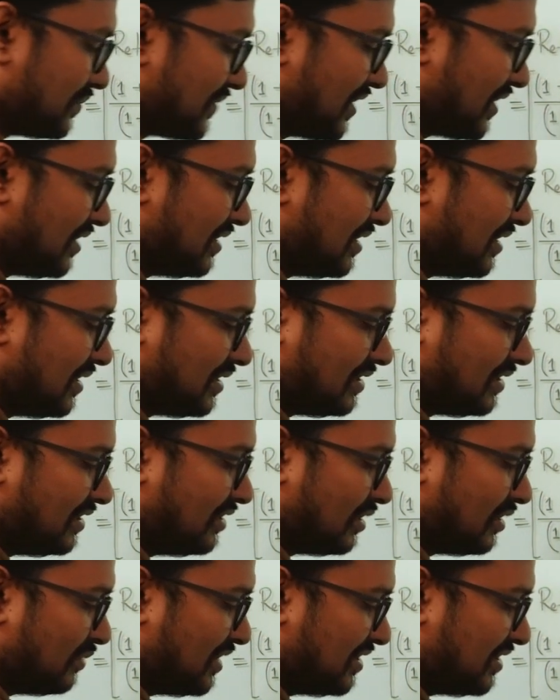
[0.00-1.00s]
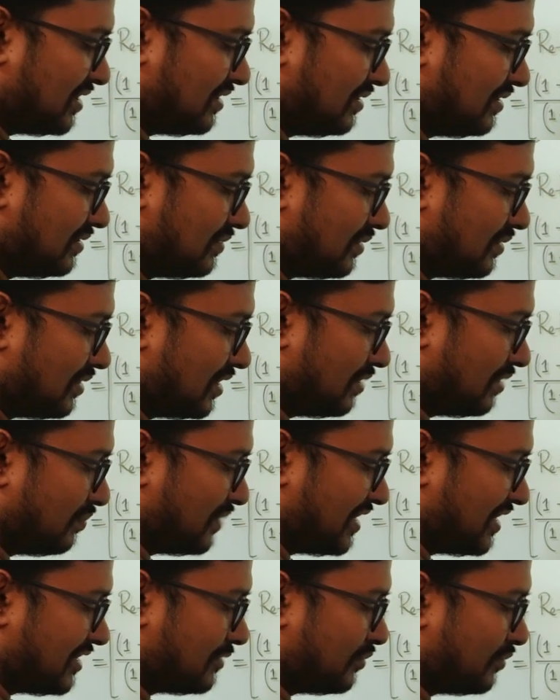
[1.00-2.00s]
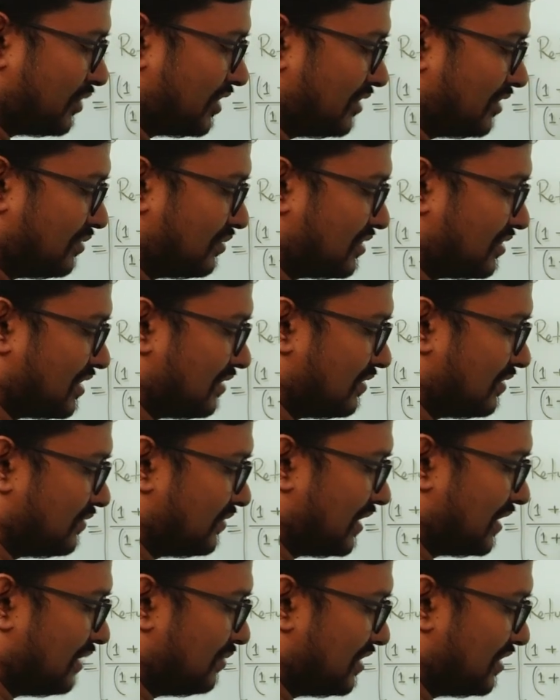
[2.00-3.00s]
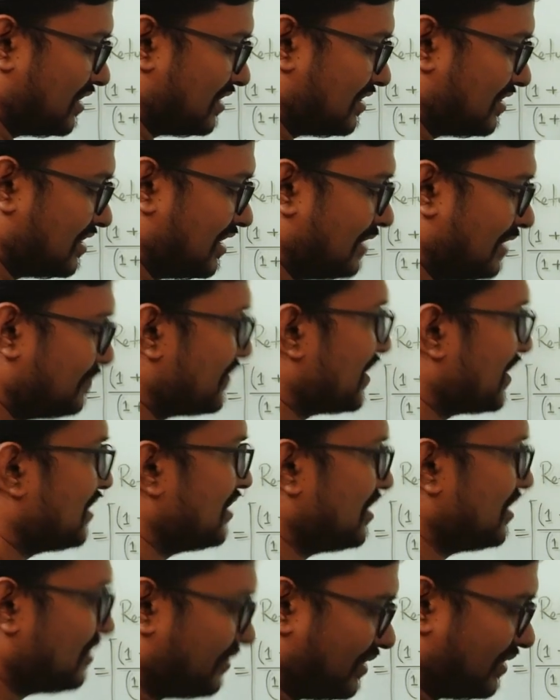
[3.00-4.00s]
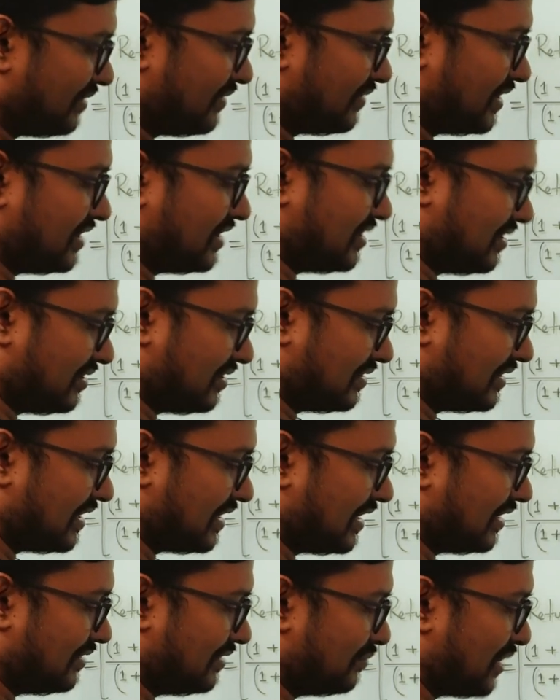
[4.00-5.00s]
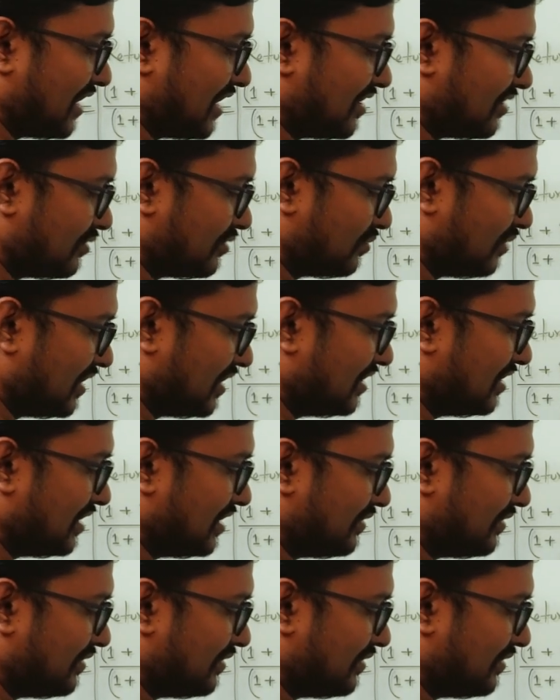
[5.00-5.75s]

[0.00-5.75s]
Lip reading: in the denominator 1 plus 0.075, it is the rate of inflation, and minus 1.